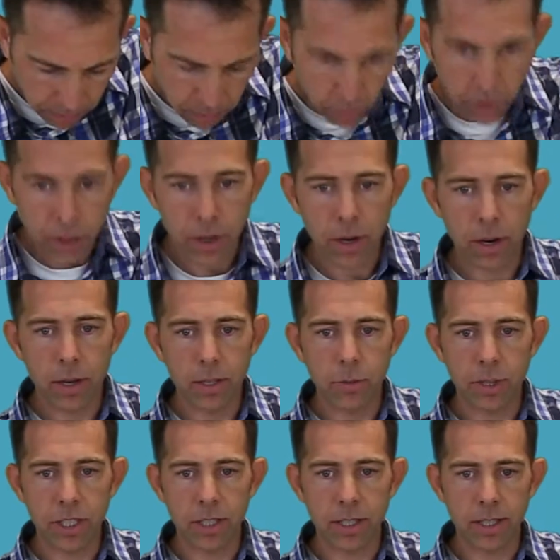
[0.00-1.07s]
4/3,
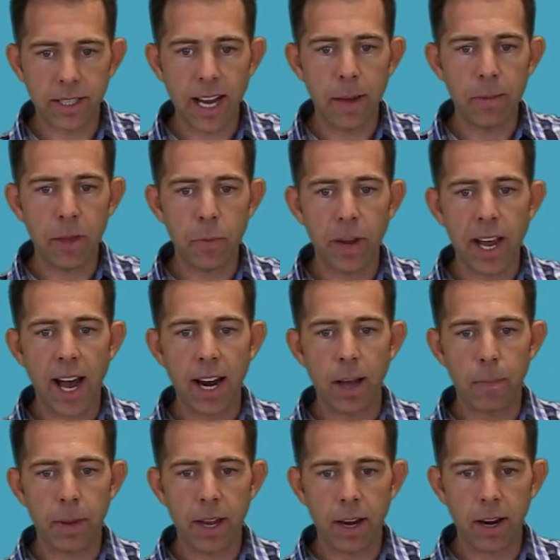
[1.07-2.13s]
which is the same thing we got
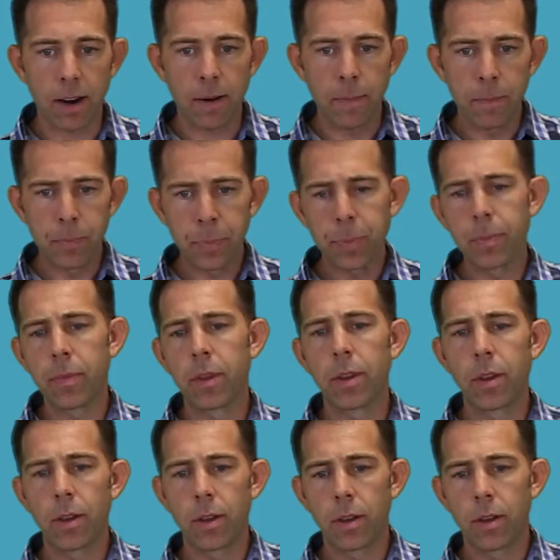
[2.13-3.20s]
up here.
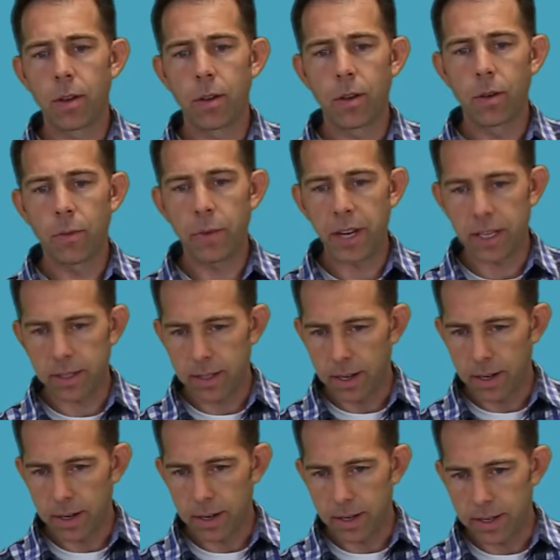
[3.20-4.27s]
We
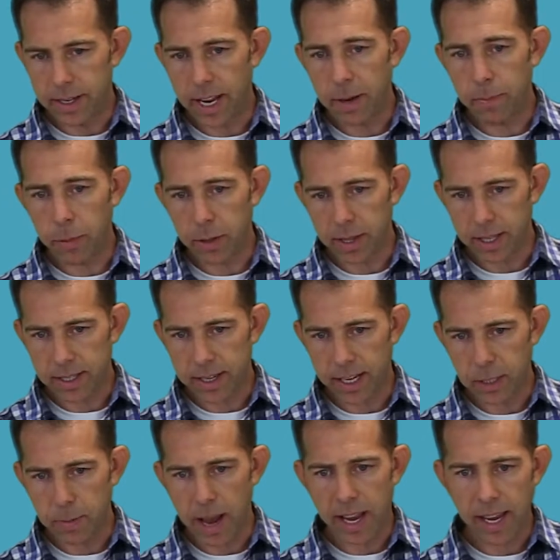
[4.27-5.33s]
just didn't put the
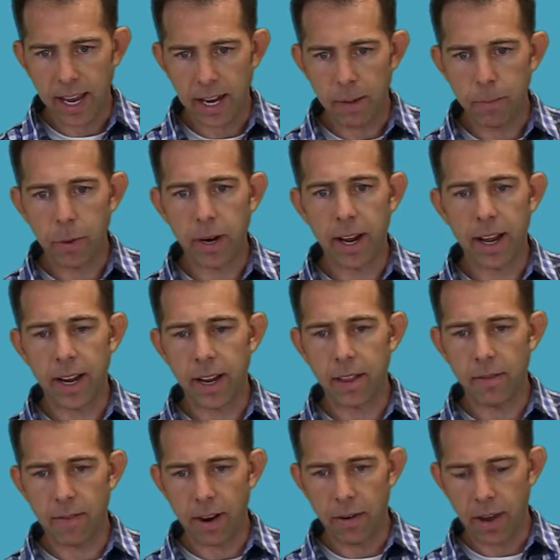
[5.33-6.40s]
6 back in and put it in at
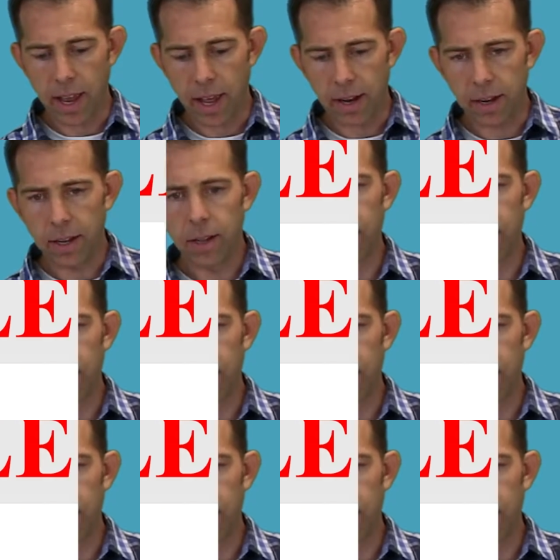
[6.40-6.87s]
the very end.